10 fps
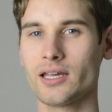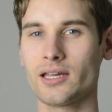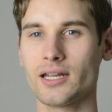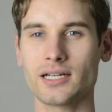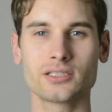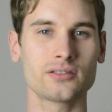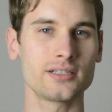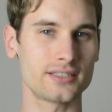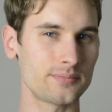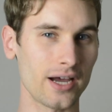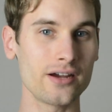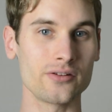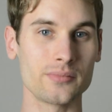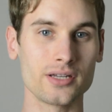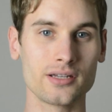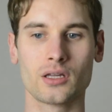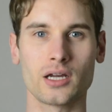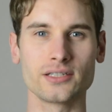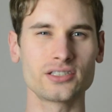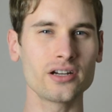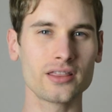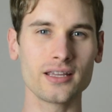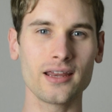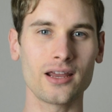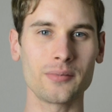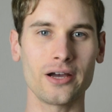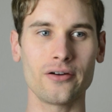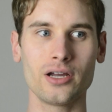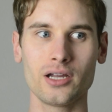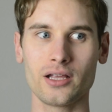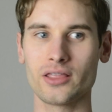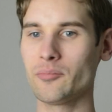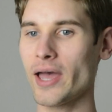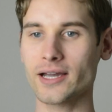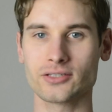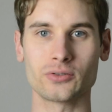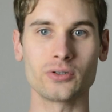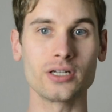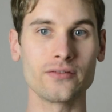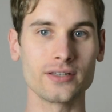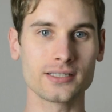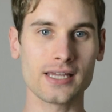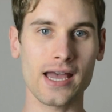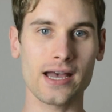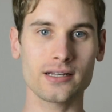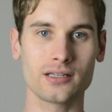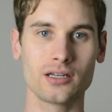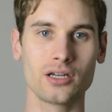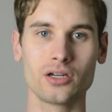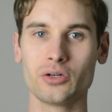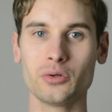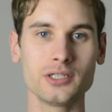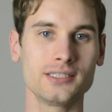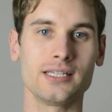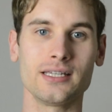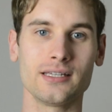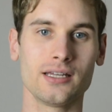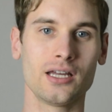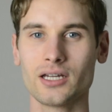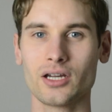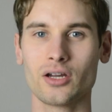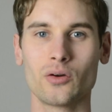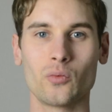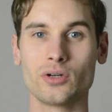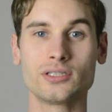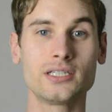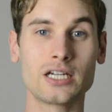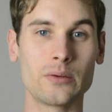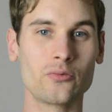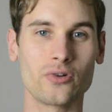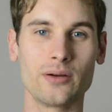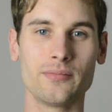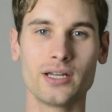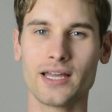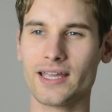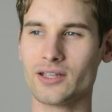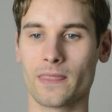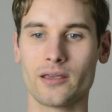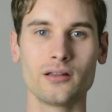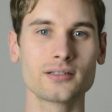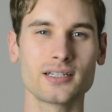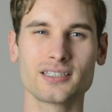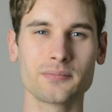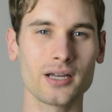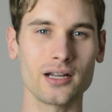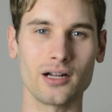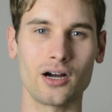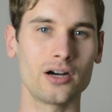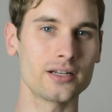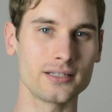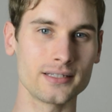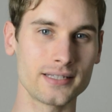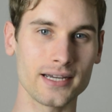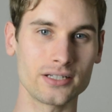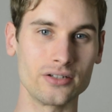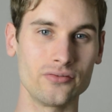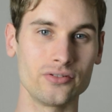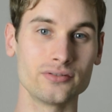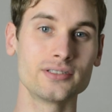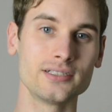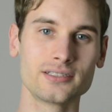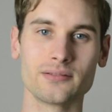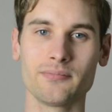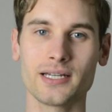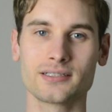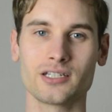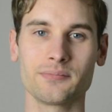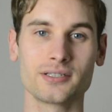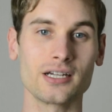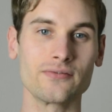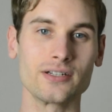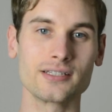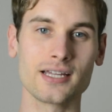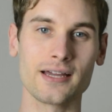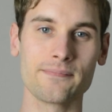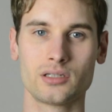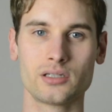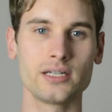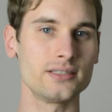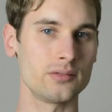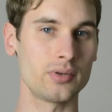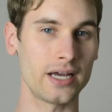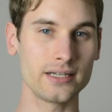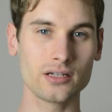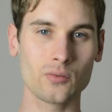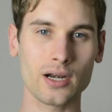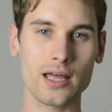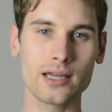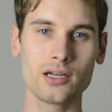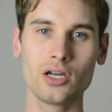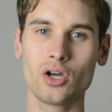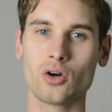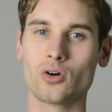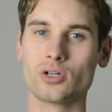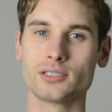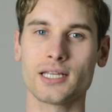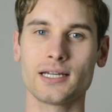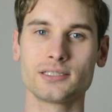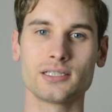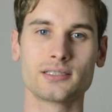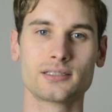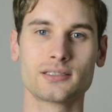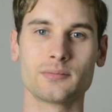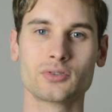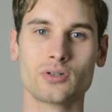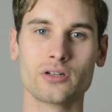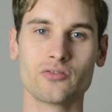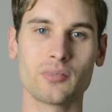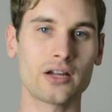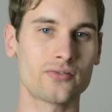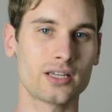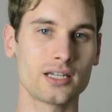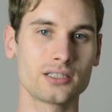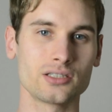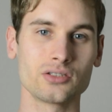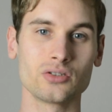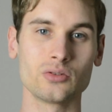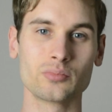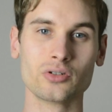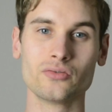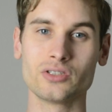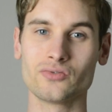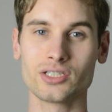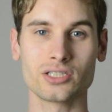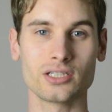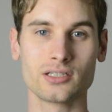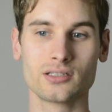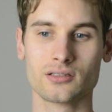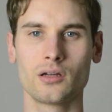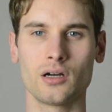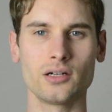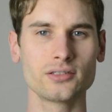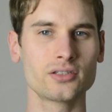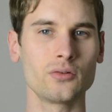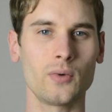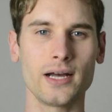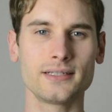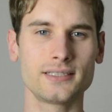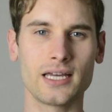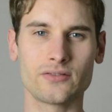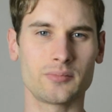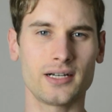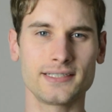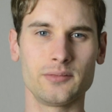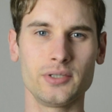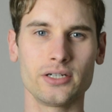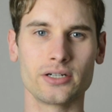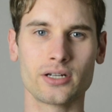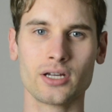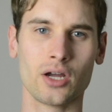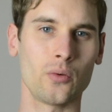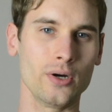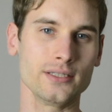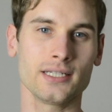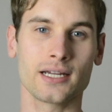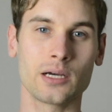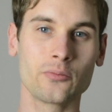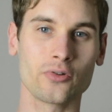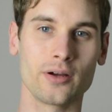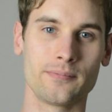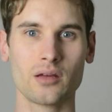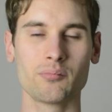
It actually inspired me. I started thinking about the backstory of this cat. Who is he? Where does he come from? He looks like some kind of hardened detective who's seen some messed up stuff in his time. Is he blind in one eye? Or is that just some sort of modification to improve his vision? Also, why does he have a mossy beard? Where does that come from?